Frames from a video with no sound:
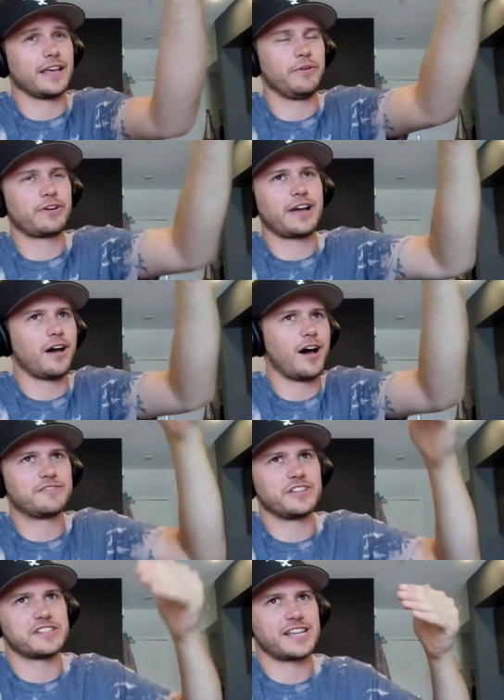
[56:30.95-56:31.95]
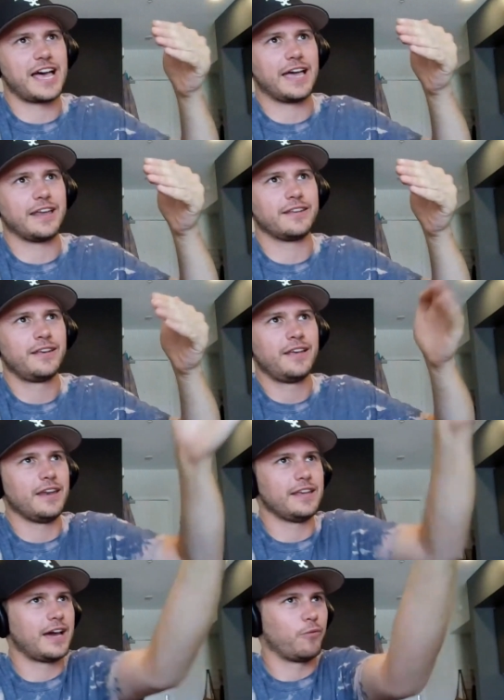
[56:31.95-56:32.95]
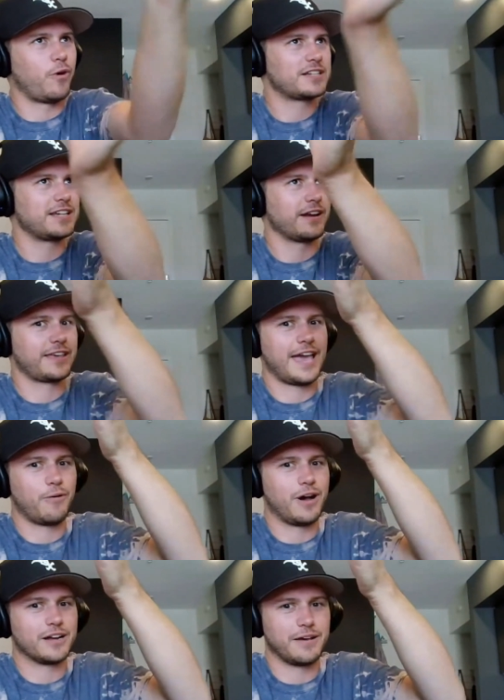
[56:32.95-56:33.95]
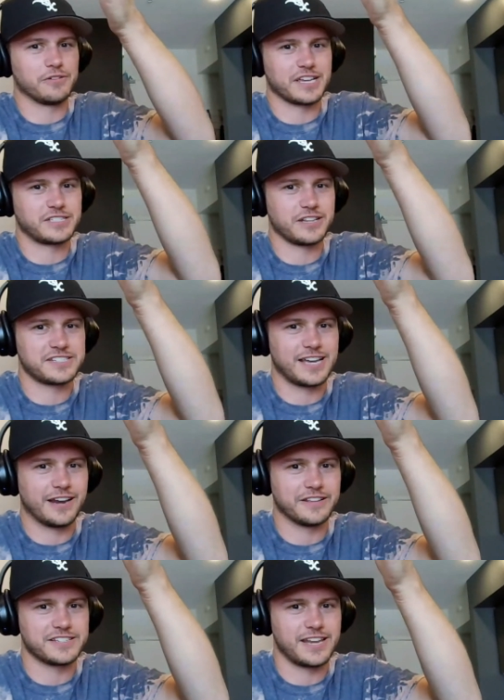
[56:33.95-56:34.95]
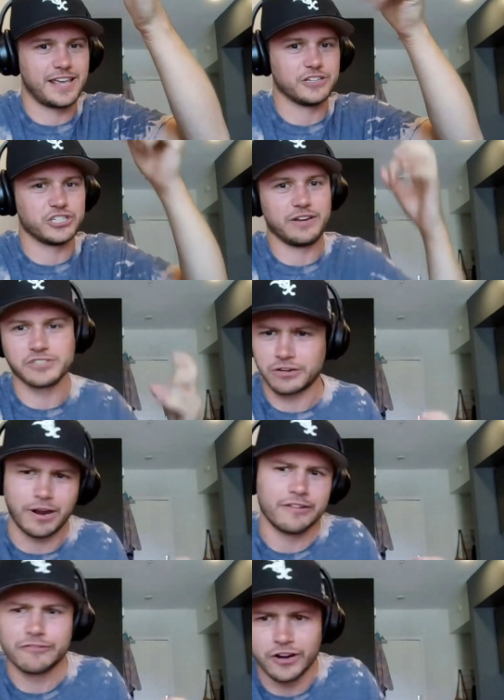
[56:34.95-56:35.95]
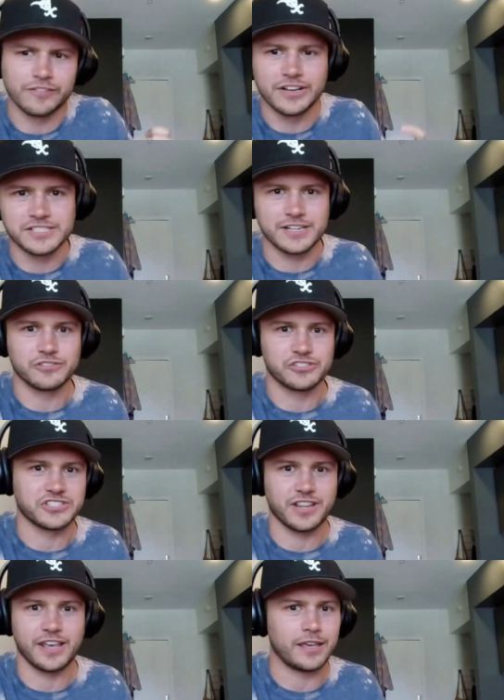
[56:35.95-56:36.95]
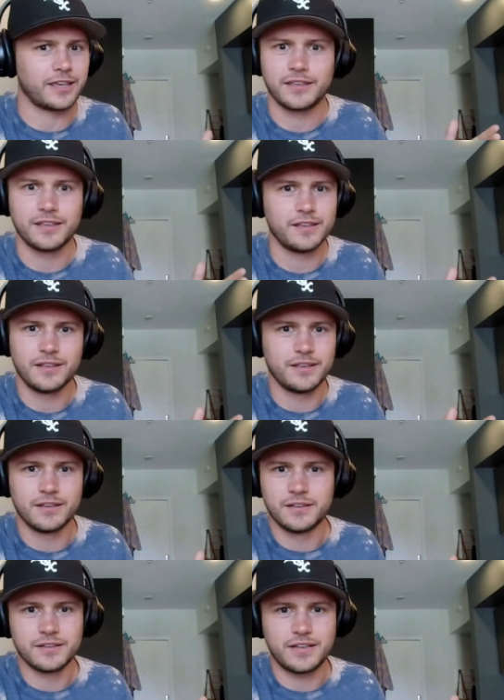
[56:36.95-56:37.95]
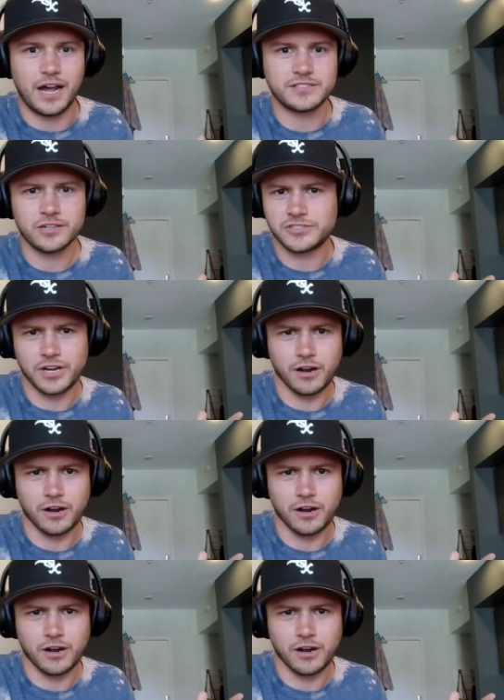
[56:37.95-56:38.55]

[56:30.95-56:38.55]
Like we were kind of off to the side, and he kind of walked down a catwalk that was like to the side of the stage, and he was like right in front of us, and I was just like, "Yeah, concerts